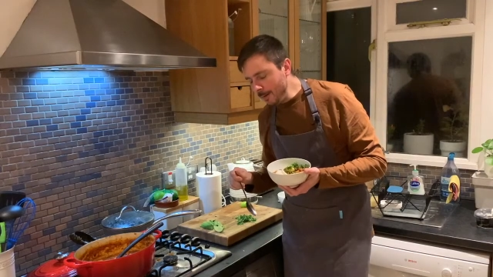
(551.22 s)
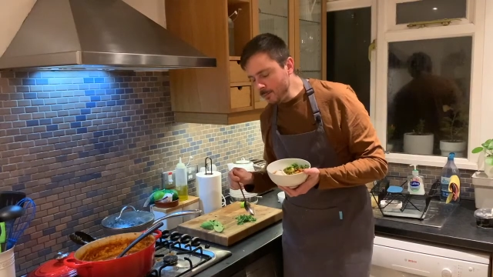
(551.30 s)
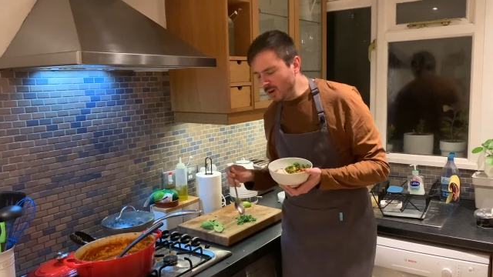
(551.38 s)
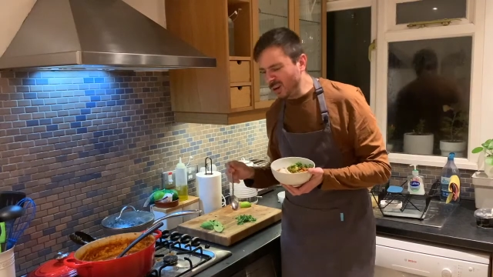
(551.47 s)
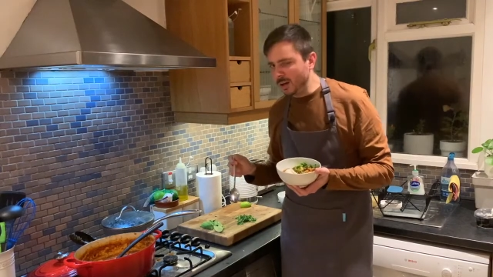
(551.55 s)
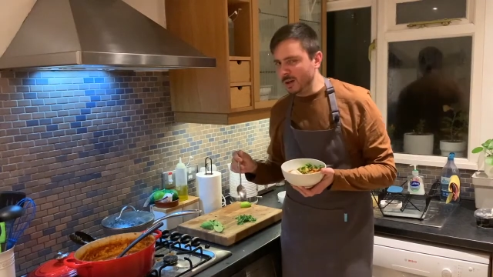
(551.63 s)
not
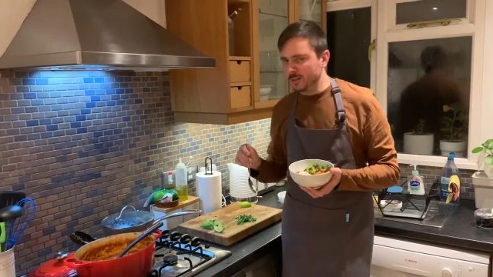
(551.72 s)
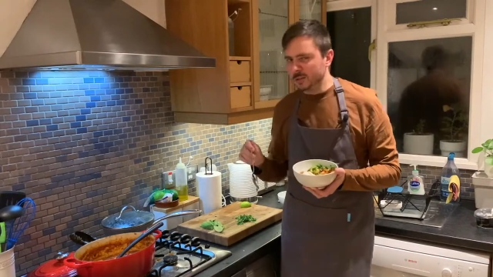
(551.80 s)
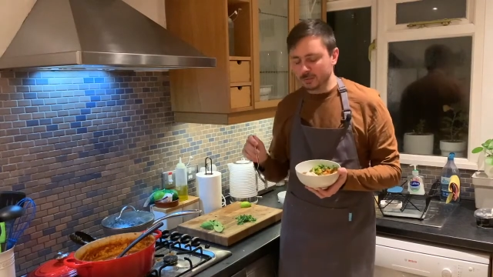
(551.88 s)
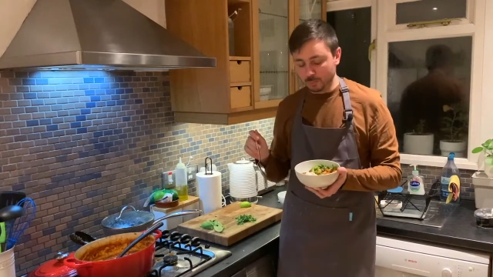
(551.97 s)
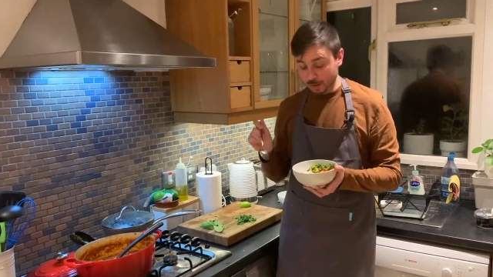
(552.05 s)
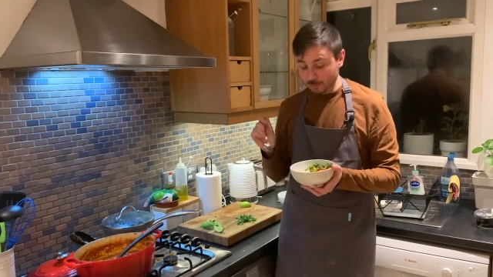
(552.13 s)
gonna lie, this is
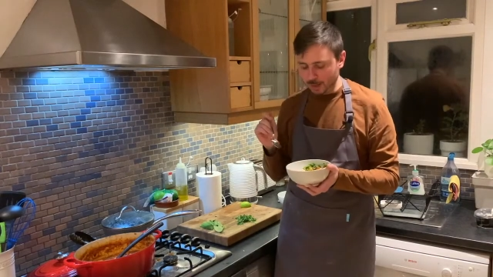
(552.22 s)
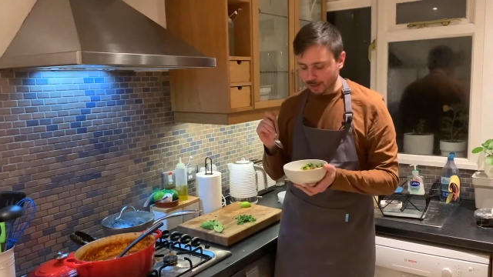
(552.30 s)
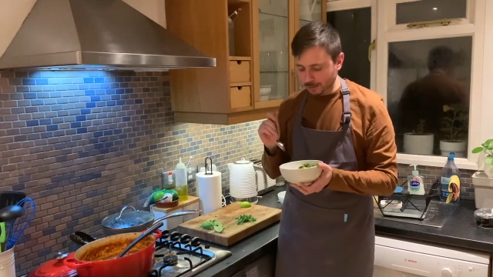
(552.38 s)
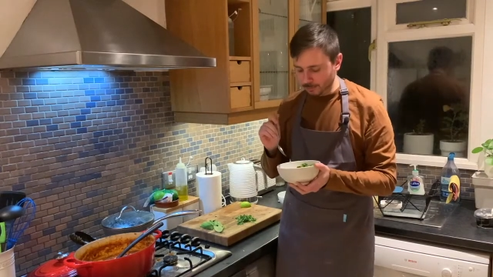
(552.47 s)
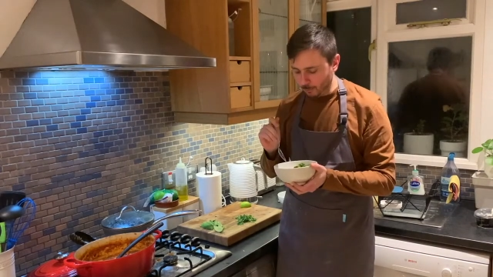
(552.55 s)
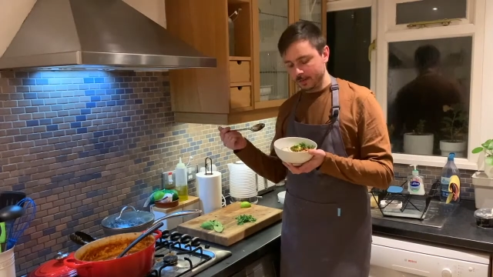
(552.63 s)
pretty bang
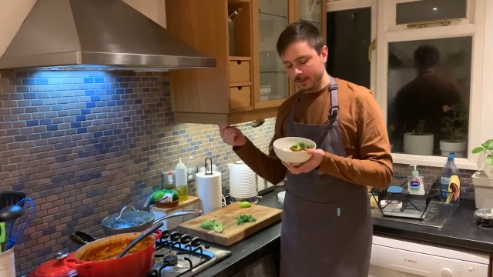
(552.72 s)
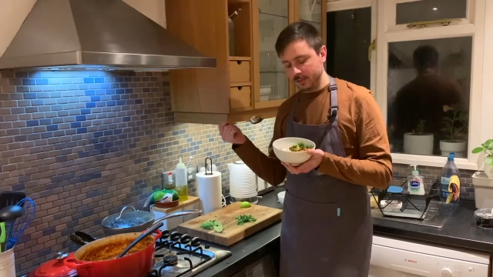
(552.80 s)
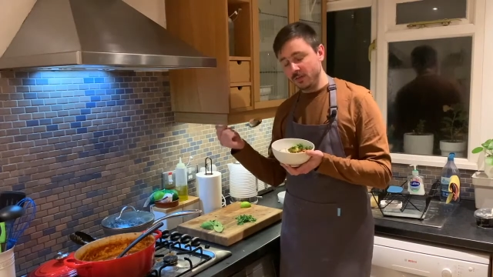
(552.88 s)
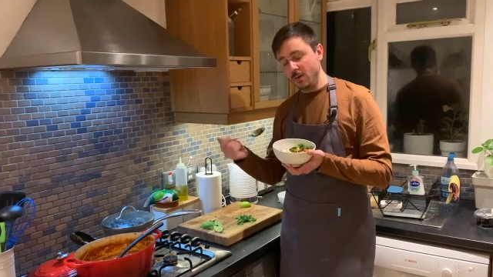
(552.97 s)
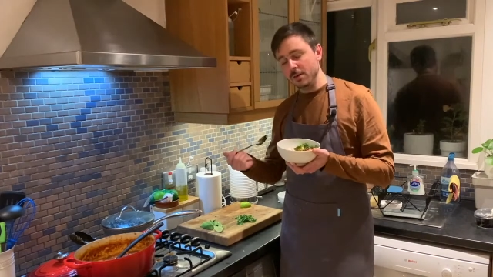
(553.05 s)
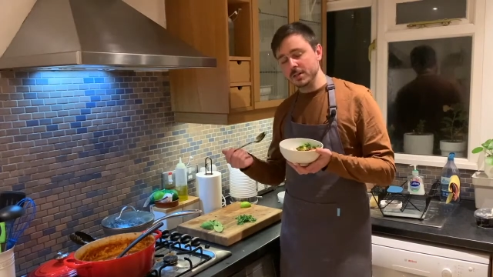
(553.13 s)
on. As
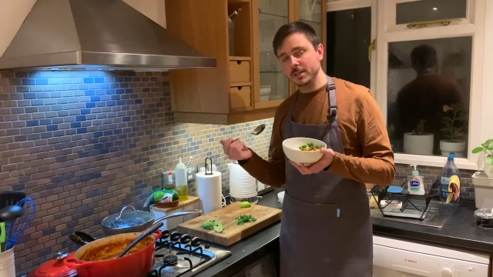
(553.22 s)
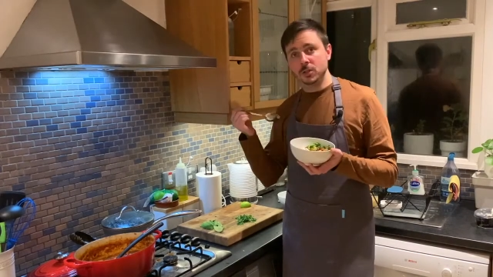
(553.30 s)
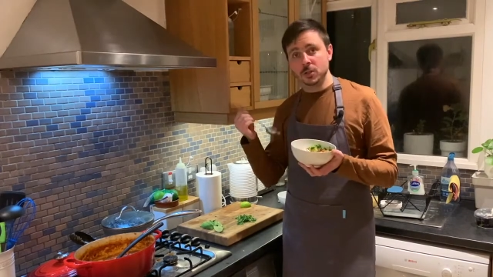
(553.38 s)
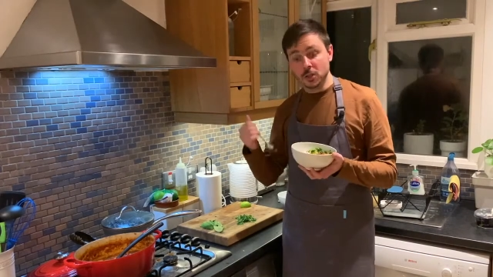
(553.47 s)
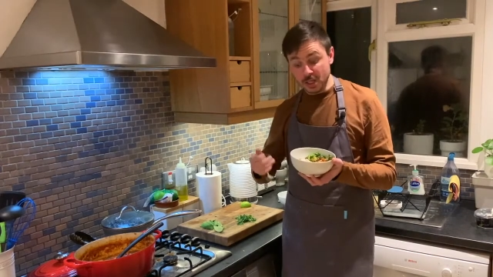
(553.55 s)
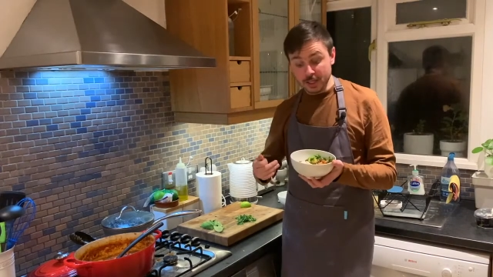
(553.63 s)
far as a
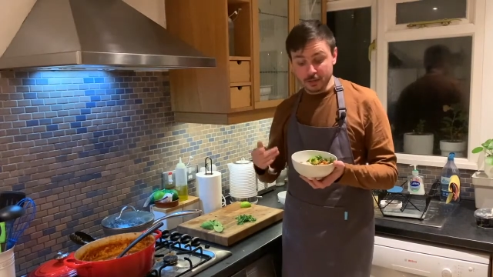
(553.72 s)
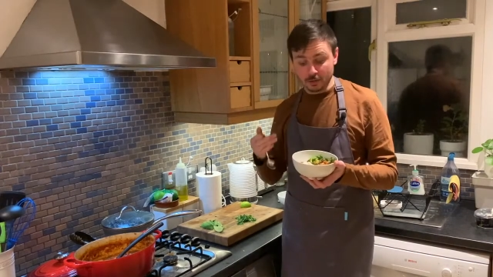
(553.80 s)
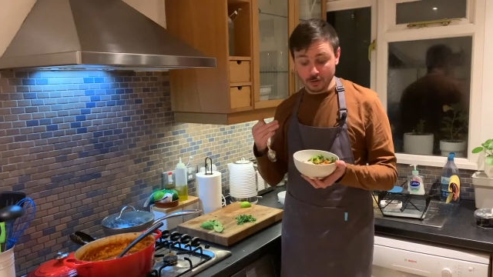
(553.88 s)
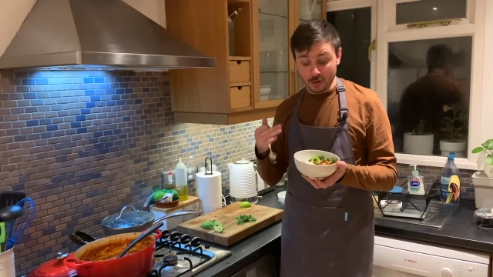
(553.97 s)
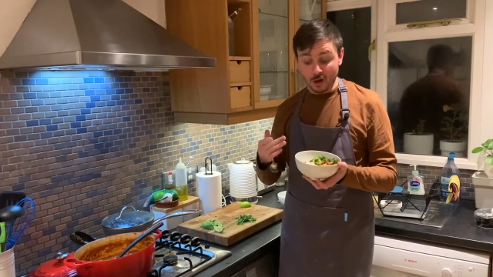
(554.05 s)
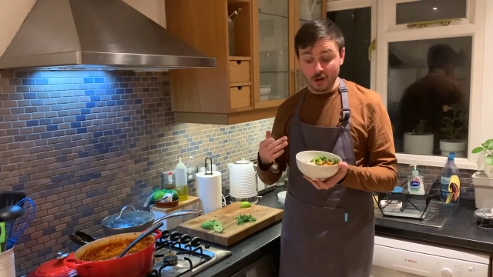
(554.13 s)
chili con
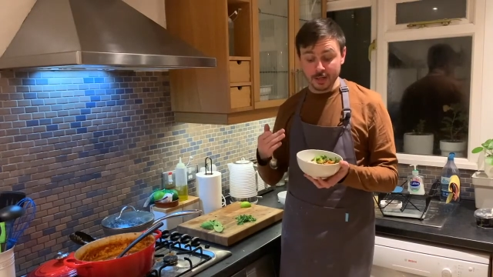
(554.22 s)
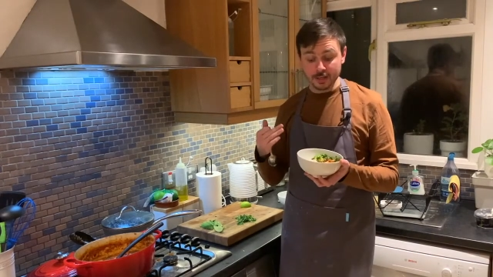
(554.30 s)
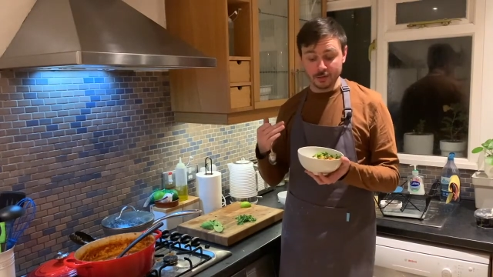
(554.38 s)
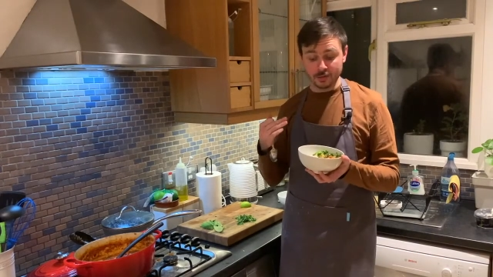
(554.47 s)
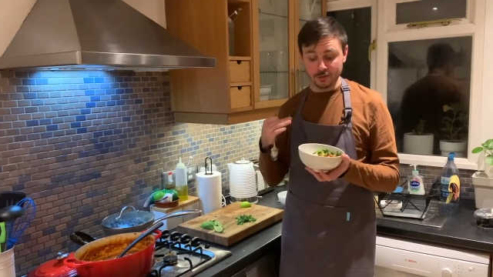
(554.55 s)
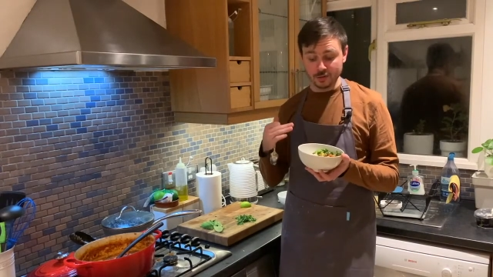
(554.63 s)
carne is
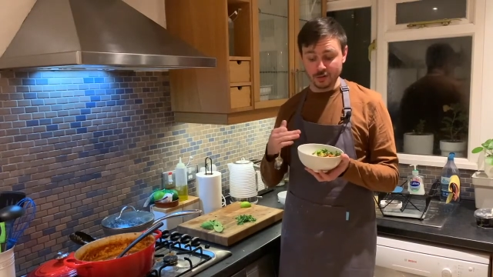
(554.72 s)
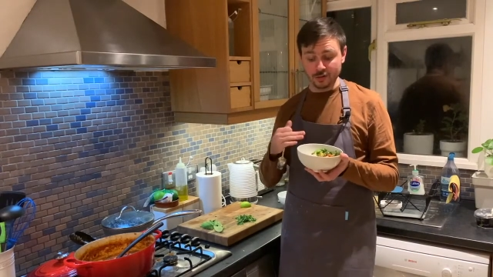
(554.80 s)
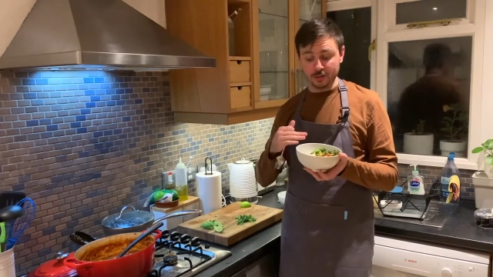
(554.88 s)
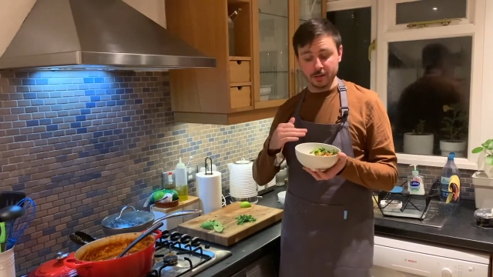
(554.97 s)
concerned,